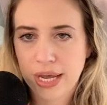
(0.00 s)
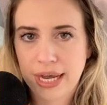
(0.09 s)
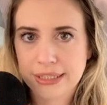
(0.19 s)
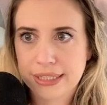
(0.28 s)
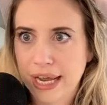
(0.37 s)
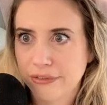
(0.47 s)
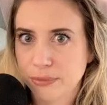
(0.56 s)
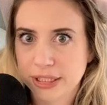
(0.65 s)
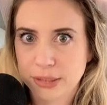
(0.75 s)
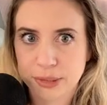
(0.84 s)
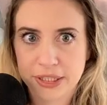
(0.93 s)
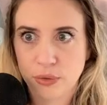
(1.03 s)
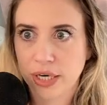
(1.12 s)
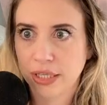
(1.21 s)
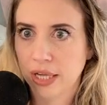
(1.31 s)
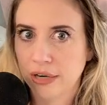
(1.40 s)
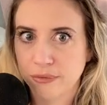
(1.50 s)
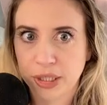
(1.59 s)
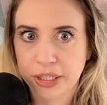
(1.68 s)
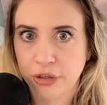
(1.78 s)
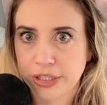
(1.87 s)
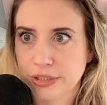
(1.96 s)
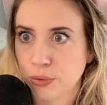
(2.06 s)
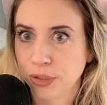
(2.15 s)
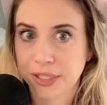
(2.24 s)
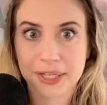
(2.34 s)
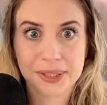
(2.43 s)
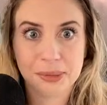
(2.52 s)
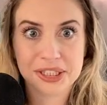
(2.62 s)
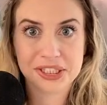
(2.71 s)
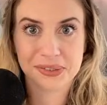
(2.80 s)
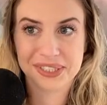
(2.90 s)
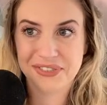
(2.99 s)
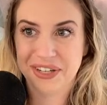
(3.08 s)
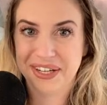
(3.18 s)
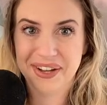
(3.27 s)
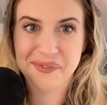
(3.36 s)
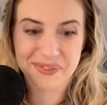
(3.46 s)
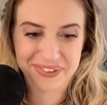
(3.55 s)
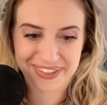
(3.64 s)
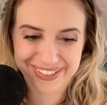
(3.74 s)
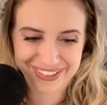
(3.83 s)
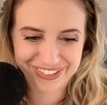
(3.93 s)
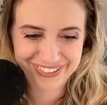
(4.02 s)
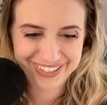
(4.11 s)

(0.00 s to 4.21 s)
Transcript: I have been spending quite a lot of money on these court documents, so it is very helpful. Thank you.